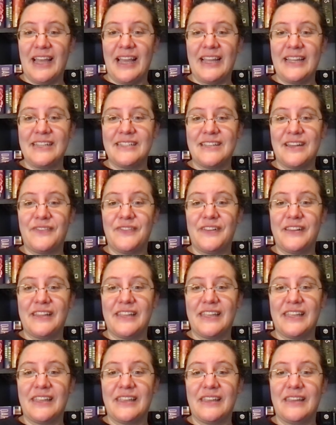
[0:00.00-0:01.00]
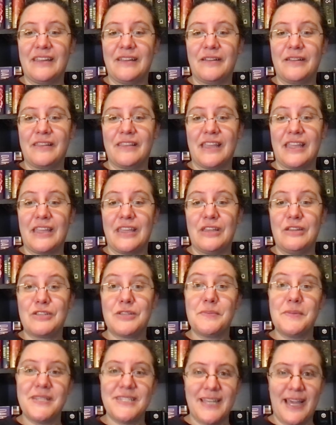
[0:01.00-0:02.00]
I definitely think you
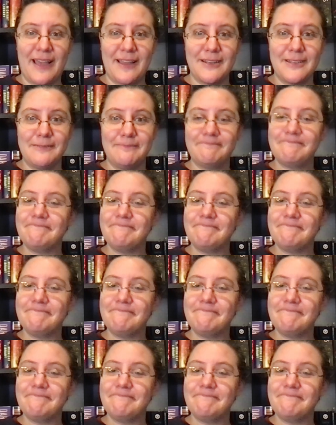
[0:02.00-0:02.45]
should be tagged.